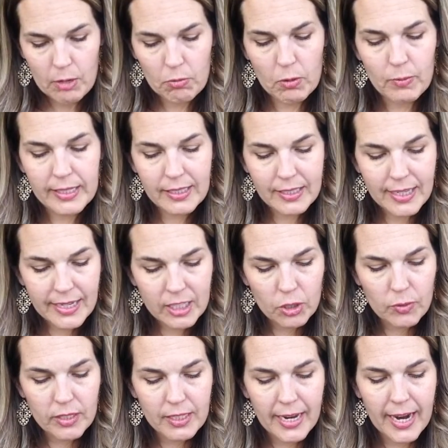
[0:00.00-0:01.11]
When we seek
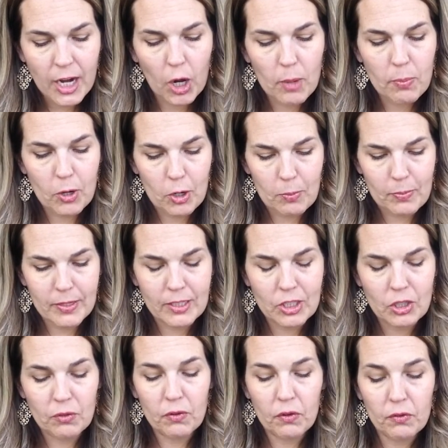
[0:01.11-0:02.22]
to attain our purpose,
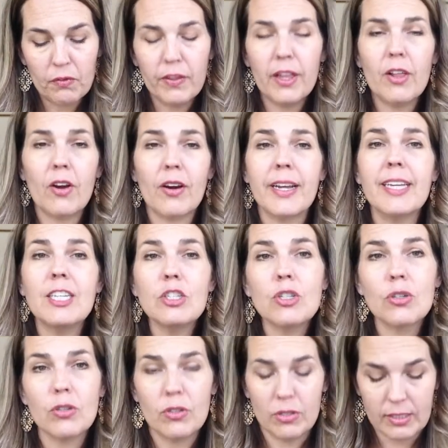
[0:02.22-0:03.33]
to fulfill our
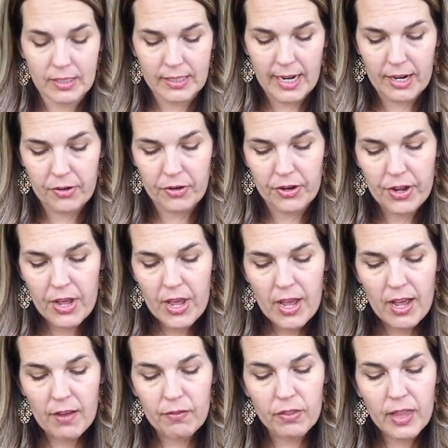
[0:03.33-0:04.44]
internal standard
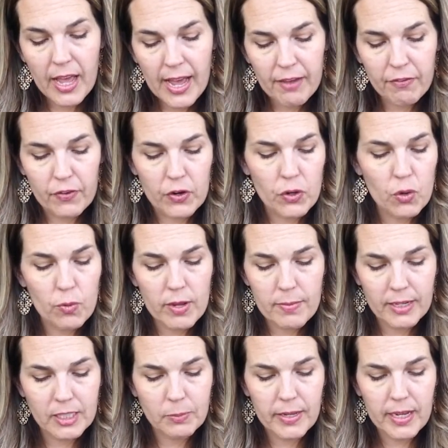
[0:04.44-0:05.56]
of life and who we
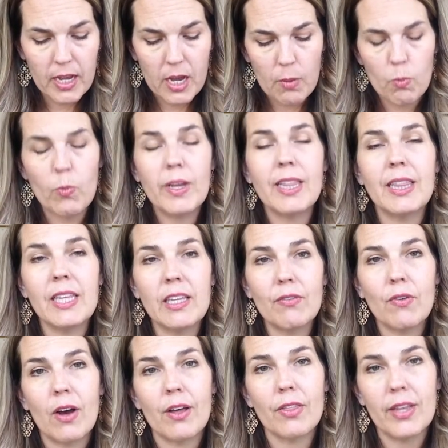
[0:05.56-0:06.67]
must become, we
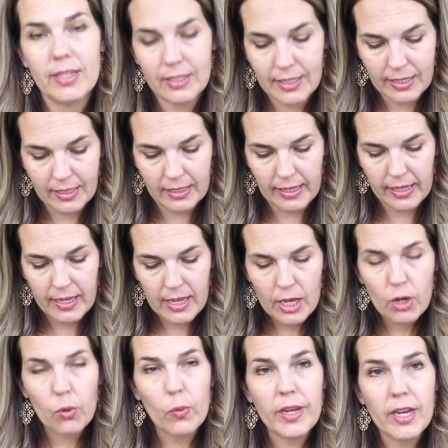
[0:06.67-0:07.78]
live authentically.
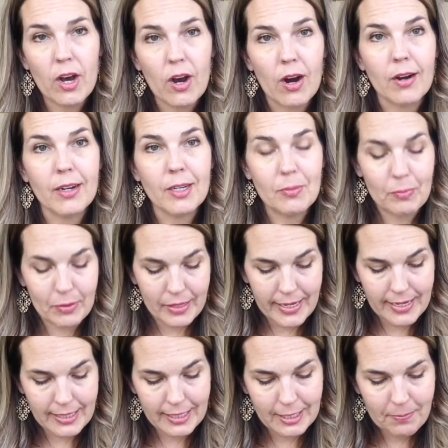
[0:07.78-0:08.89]
We are
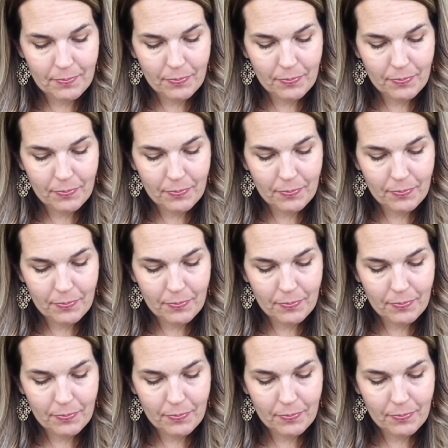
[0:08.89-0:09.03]
complete.